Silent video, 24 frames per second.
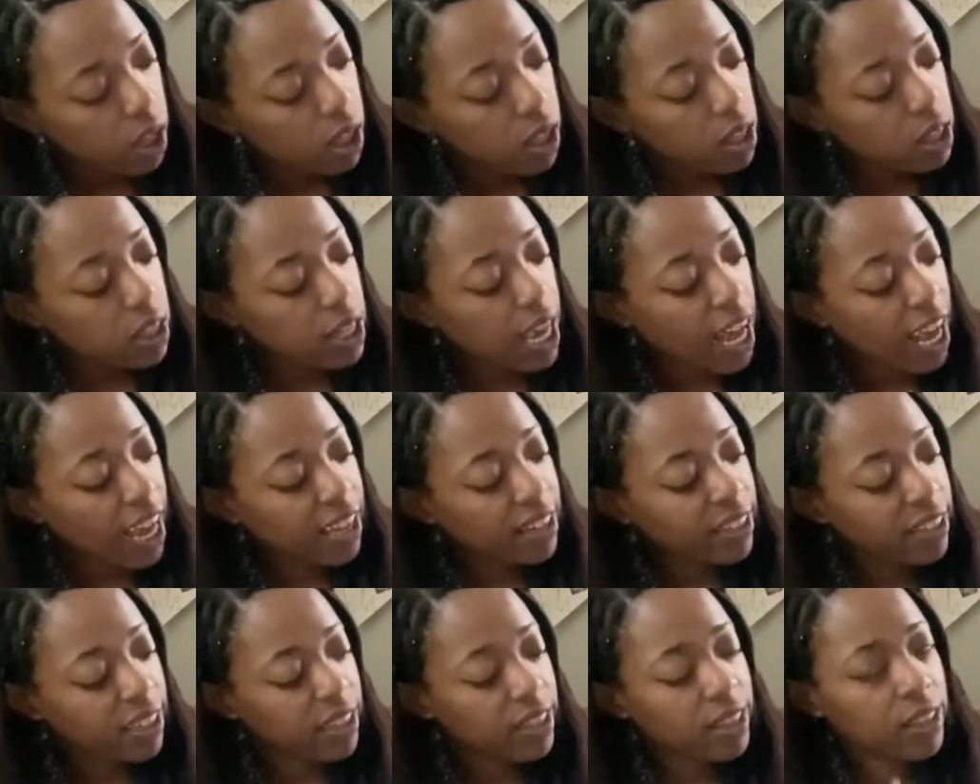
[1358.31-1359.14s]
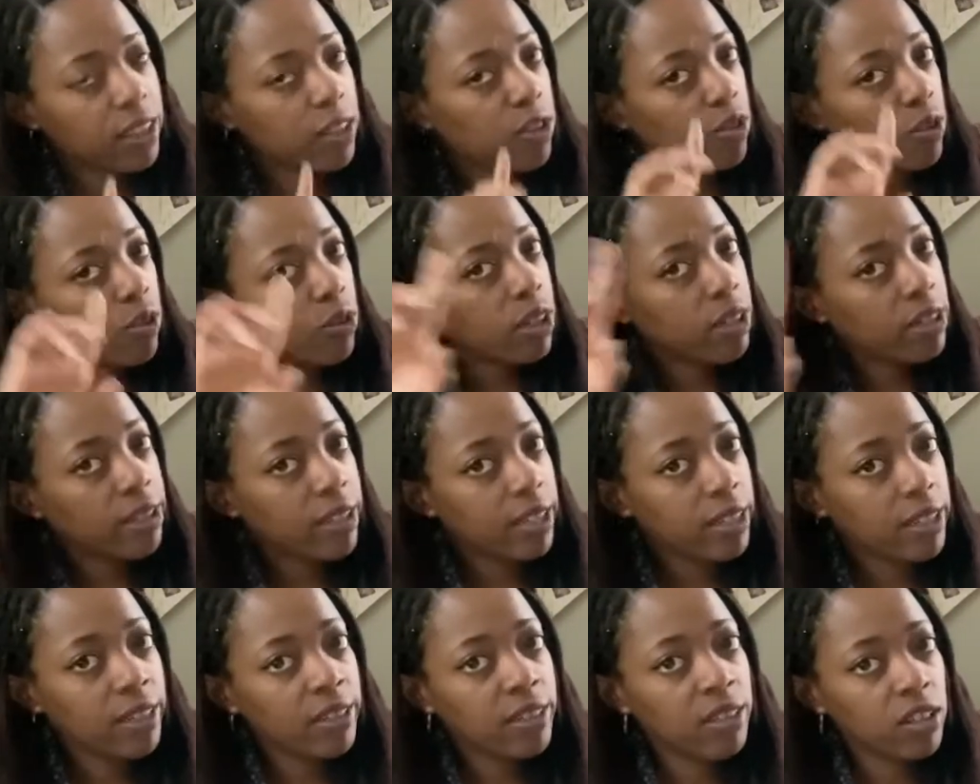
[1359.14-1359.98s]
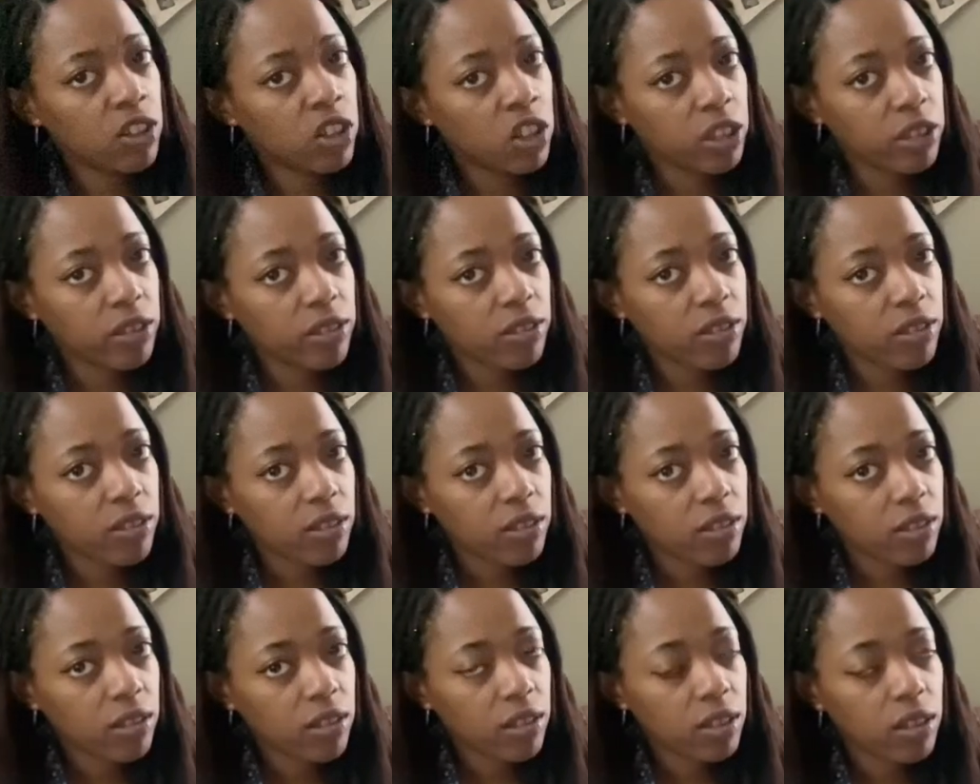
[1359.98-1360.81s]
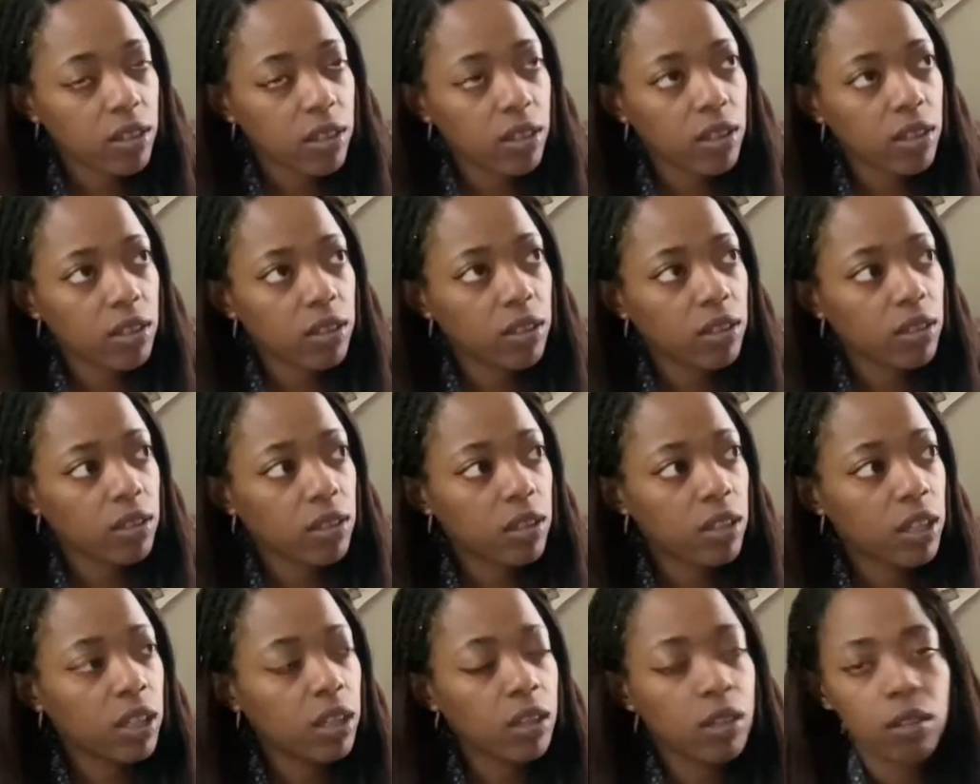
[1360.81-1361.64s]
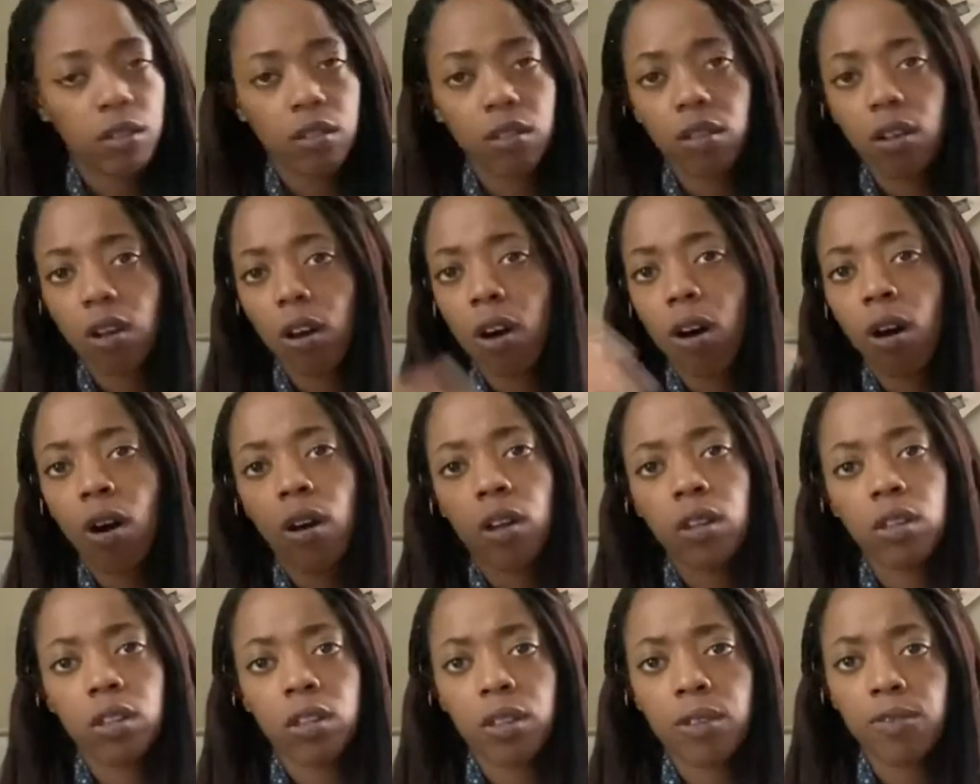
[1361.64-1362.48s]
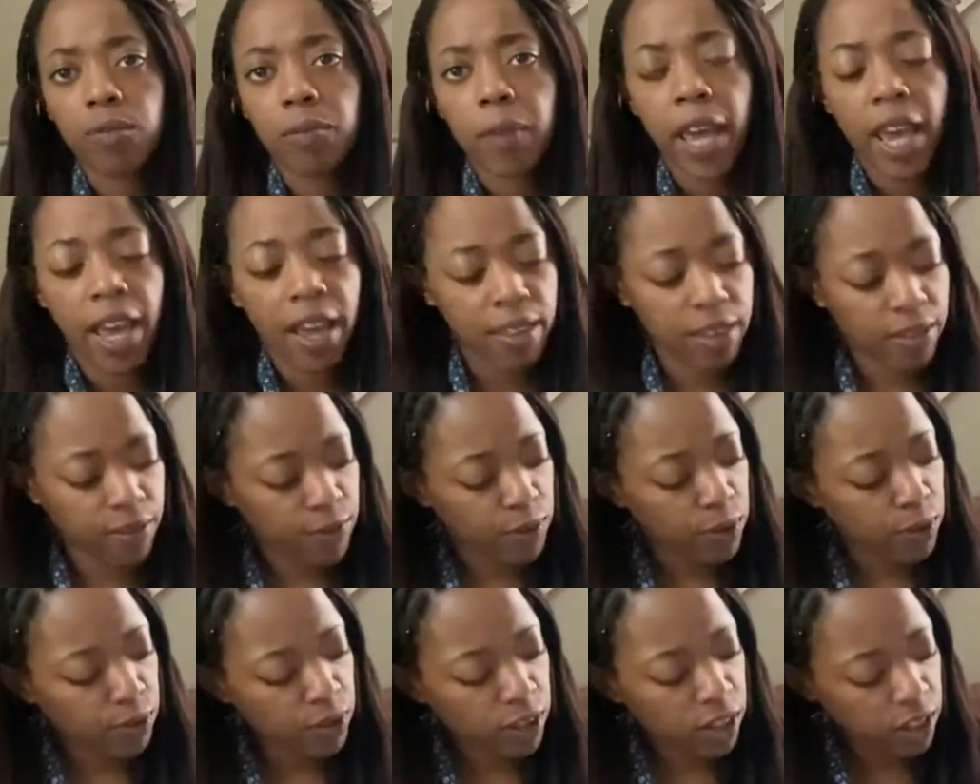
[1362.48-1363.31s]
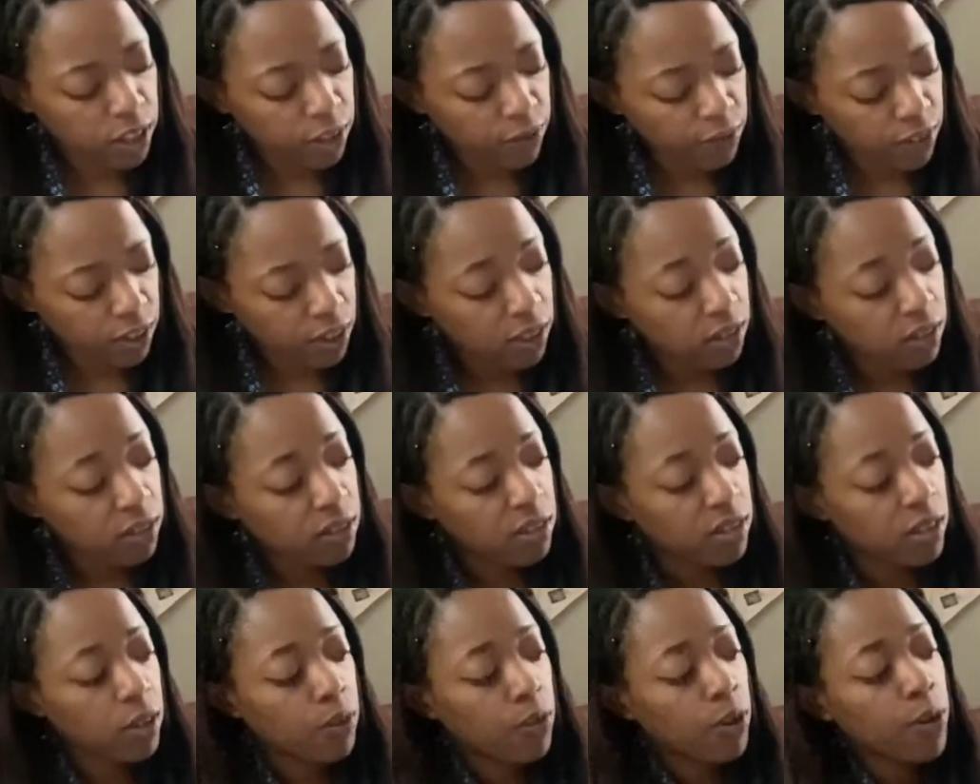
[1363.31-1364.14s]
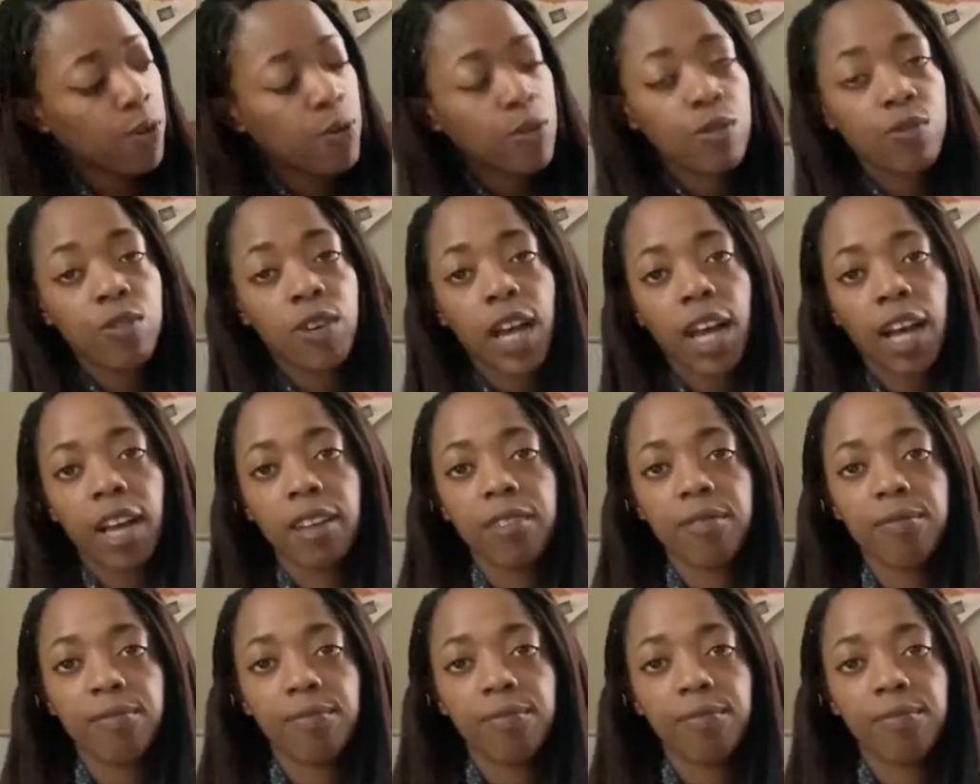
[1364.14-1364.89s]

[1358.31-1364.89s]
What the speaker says: The idea that there's only 10 digits in all of math, if you think of it, 0 through 9.